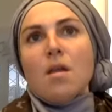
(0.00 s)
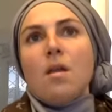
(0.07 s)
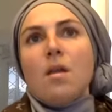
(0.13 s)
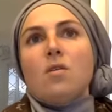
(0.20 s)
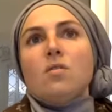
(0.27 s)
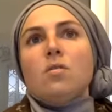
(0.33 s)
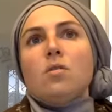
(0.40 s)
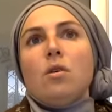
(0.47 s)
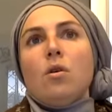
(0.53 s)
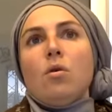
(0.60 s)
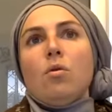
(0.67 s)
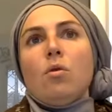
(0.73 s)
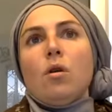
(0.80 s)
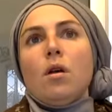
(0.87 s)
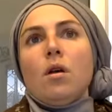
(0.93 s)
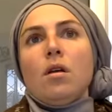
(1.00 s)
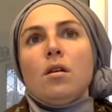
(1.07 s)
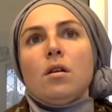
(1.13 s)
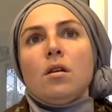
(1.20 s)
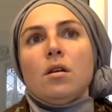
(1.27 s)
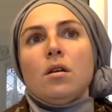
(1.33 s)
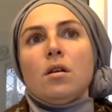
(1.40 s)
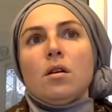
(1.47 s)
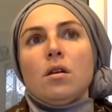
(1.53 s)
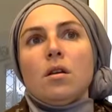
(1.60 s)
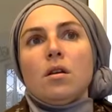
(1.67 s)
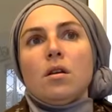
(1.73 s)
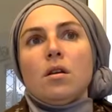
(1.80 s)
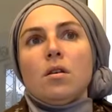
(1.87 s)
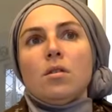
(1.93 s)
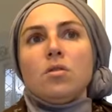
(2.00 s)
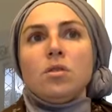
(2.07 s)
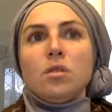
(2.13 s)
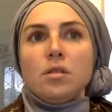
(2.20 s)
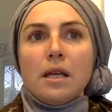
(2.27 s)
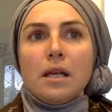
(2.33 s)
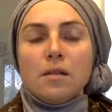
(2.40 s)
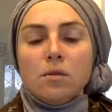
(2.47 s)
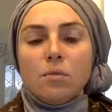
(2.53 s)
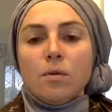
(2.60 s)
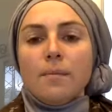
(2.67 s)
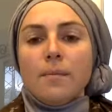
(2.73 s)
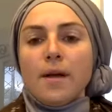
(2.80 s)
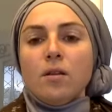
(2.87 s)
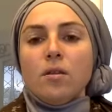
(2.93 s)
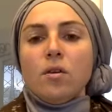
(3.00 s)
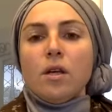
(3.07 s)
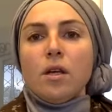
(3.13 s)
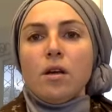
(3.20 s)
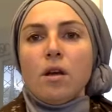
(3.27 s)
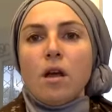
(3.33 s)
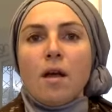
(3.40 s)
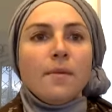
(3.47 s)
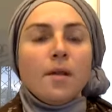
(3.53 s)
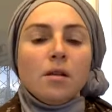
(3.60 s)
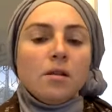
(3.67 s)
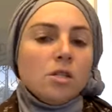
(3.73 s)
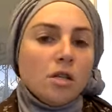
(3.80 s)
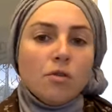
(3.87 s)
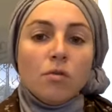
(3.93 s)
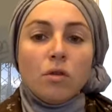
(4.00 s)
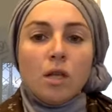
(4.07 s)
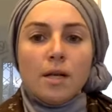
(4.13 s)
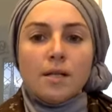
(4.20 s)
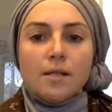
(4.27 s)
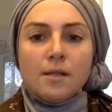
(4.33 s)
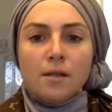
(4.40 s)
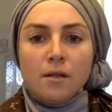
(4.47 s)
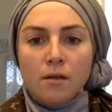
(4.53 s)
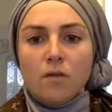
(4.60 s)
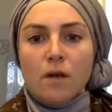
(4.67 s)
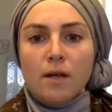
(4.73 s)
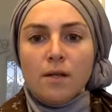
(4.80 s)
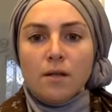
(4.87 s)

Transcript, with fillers: So just as a reminder here, I'm not generalizing, right?